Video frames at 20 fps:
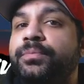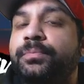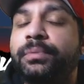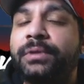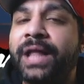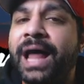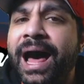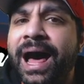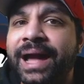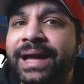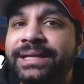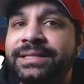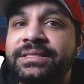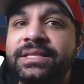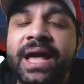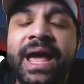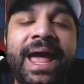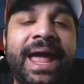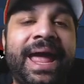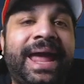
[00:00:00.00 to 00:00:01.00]
blinds
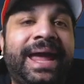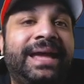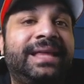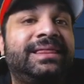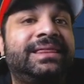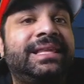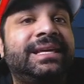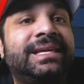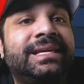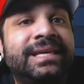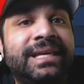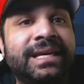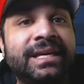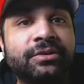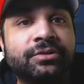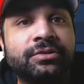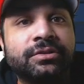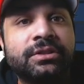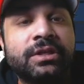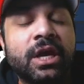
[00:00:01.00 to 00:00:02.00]
and the
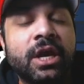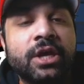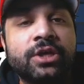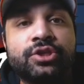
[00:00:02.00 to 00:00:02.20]
heals.